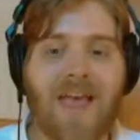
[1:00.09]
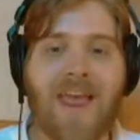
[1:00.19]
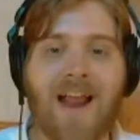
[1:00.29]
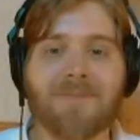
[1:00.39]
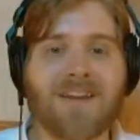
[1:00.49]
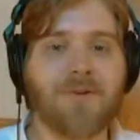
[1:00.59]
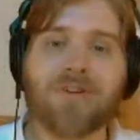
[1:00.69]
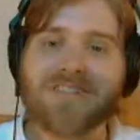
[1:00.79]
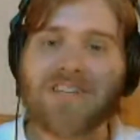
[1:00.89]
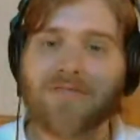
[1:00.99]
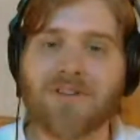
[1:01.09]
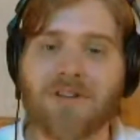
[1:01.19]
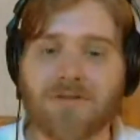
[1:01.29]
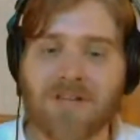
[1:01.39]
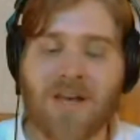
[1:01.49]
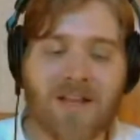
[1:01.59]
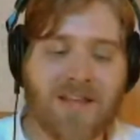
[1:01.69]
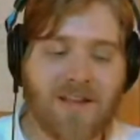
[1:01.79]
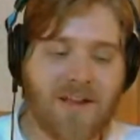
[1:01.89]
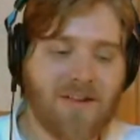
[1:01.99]
And, I mean, it wasn't even close.
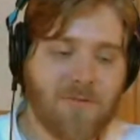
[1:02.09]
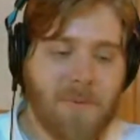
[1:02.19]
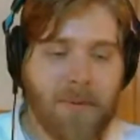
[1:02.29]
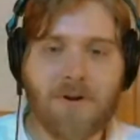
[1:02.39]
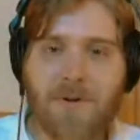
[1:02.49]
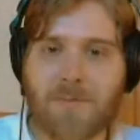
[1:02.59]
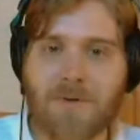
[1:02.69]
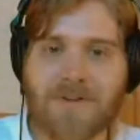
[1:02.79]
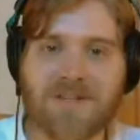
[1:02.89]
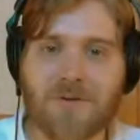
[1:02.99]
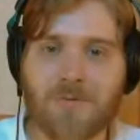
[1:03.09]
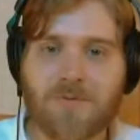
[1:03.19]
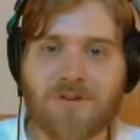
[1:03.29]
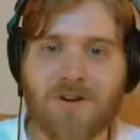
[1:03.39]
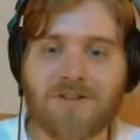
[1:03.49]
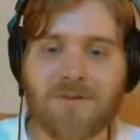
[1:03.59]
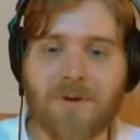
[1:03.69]
Like, remember a couple months ago talked